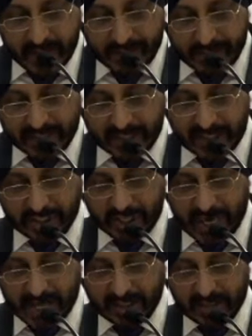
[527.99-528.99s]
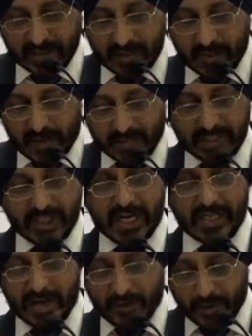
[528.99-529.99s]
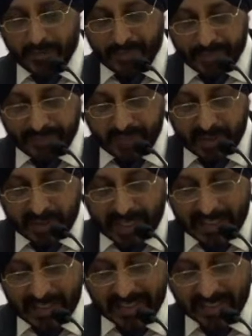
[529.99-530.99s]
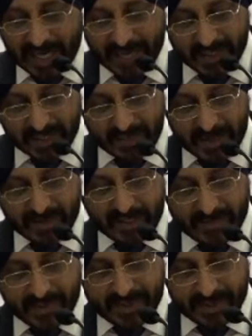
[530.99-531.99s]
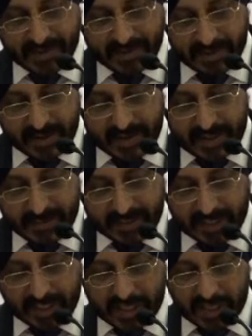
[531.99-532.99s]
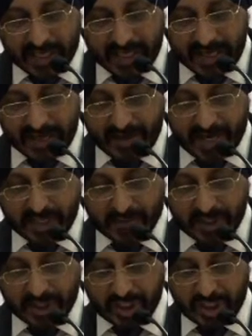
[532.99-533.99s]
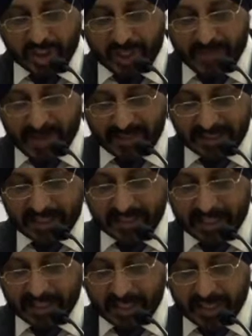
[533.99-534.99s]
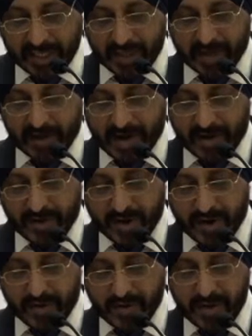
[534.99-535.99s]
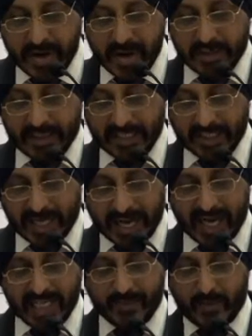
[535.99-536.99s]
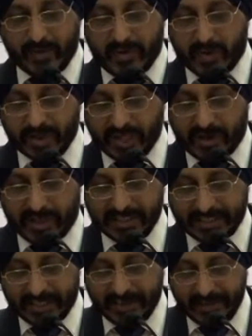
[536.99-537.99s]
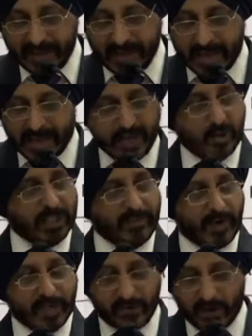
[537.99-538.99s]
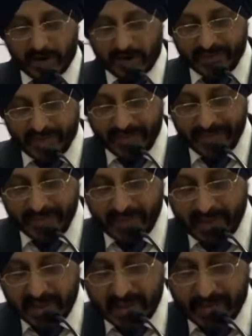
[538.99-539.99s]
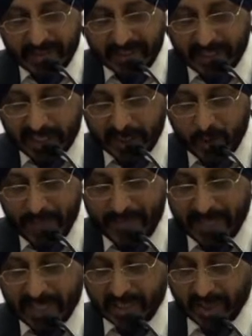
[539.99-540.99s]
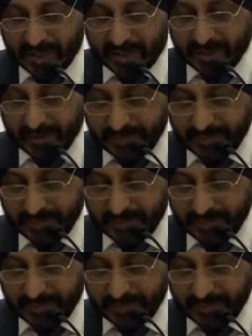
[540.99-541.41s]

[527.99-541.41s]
Mr. Genaral from the Tata Group, Tata Star Private Limited, Mr. Anil Rajmoshi, Chairman, Scientific and Rayon, Textile Export Promotion Council, Amit all of them, Mr. Anupam Dixit,